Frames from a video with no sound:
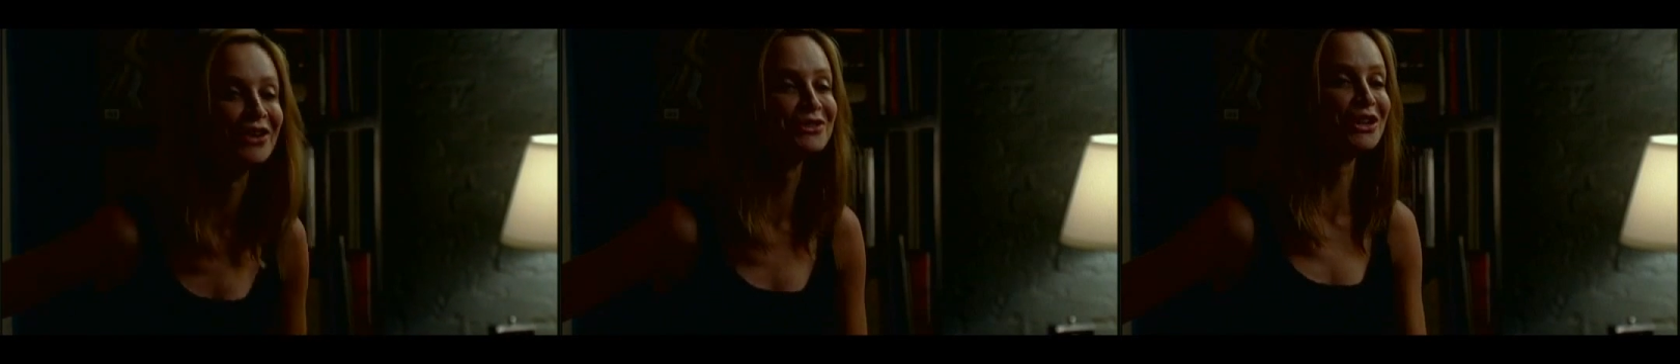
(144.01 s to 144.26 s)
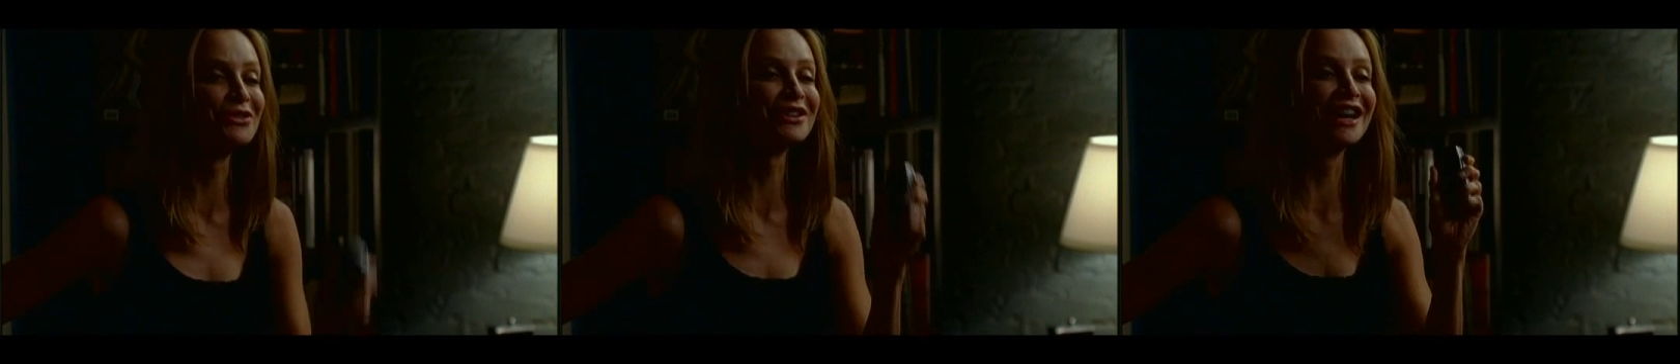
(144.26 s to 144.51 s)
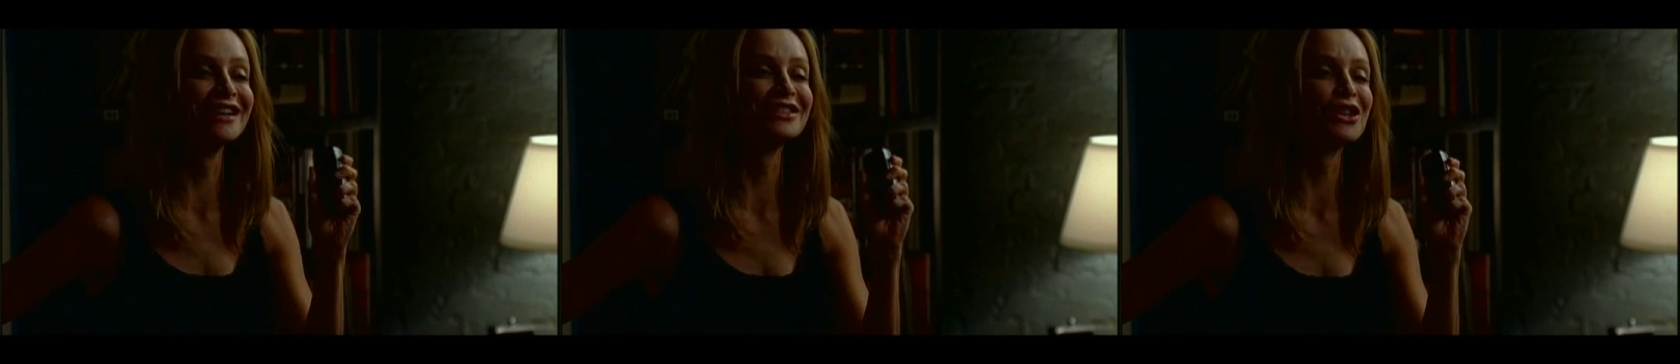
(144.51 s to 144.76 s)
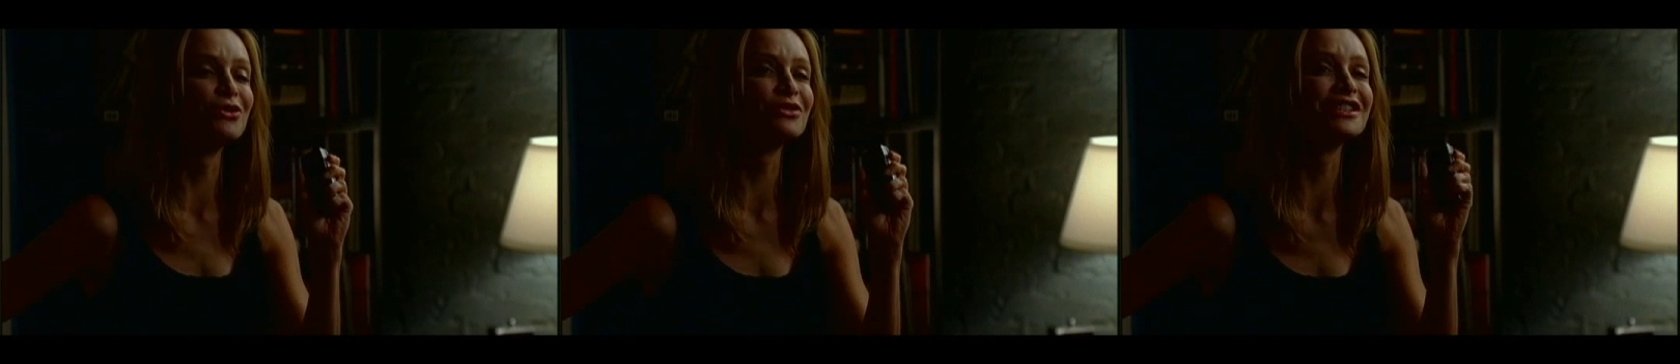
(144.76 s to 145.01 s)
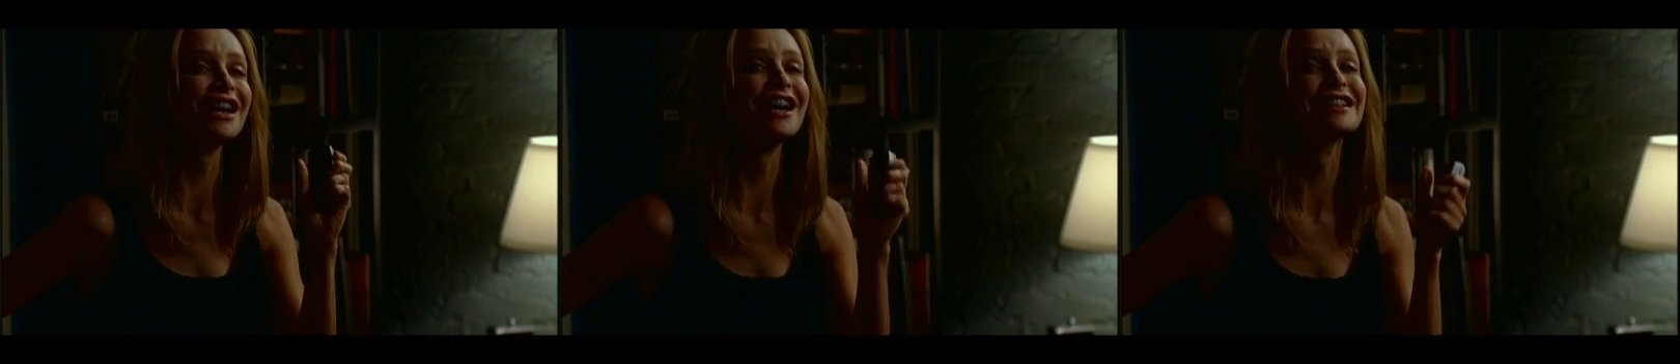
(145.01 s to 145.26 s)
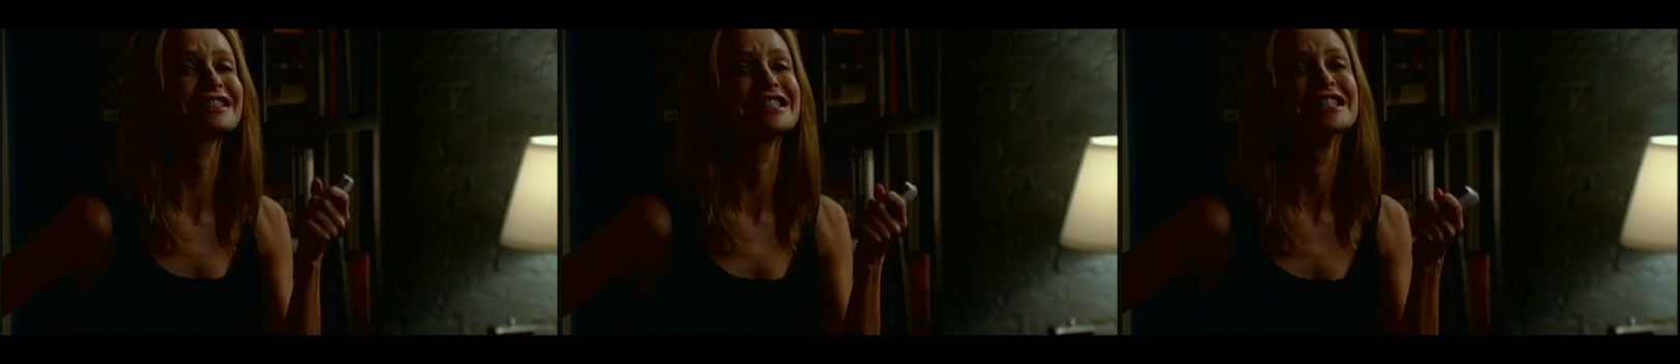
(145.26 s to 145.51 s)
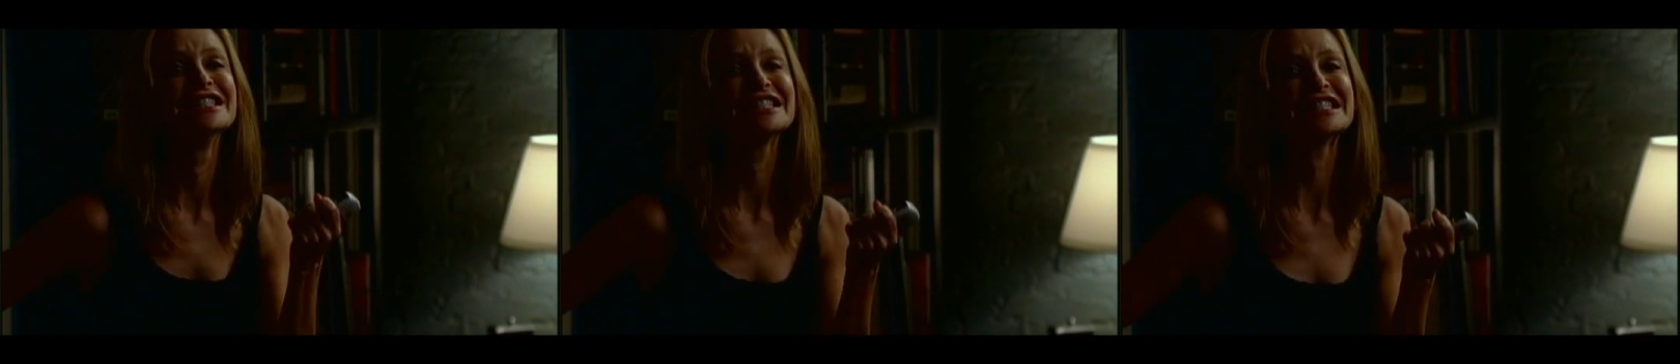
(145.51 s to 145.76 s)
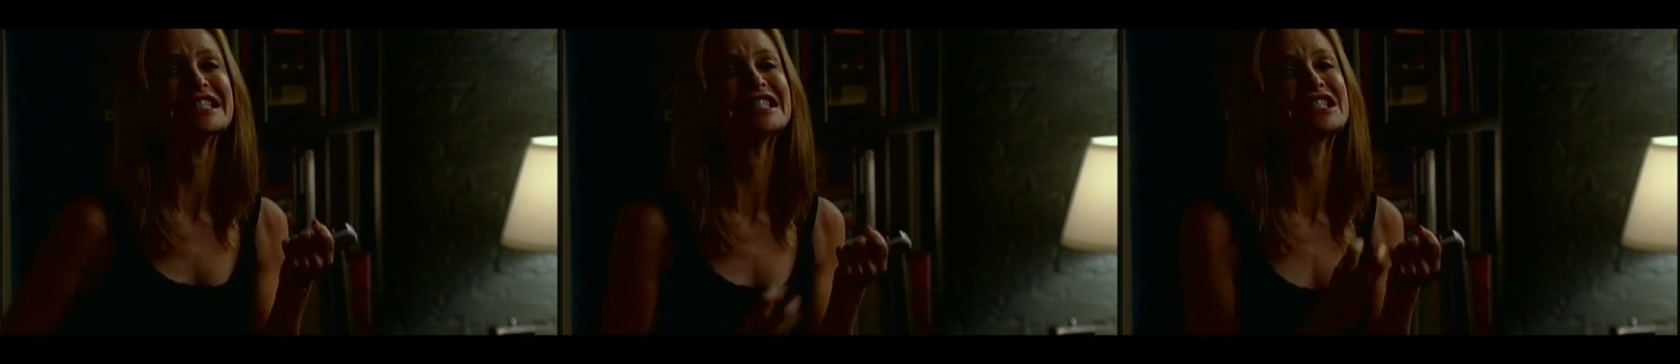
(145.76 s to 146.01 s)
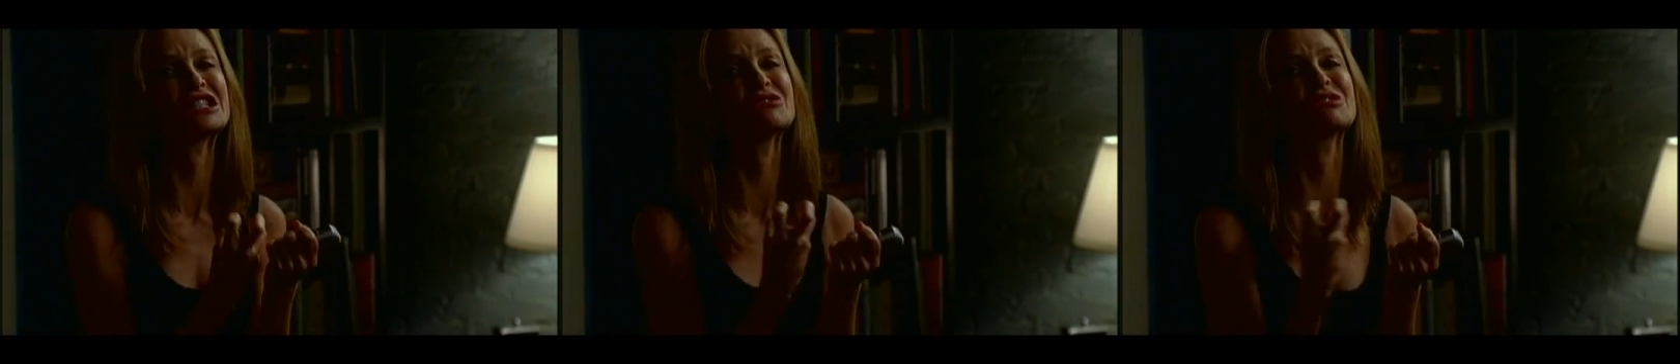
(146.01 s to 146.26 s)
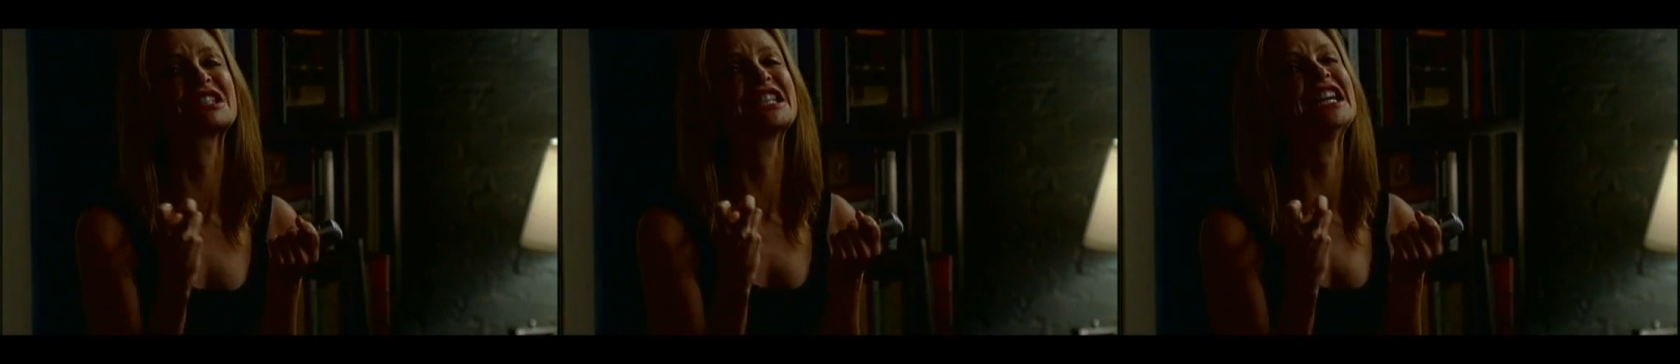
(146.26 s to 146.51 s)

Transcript: don't, don't cut, don't cut, uh, don't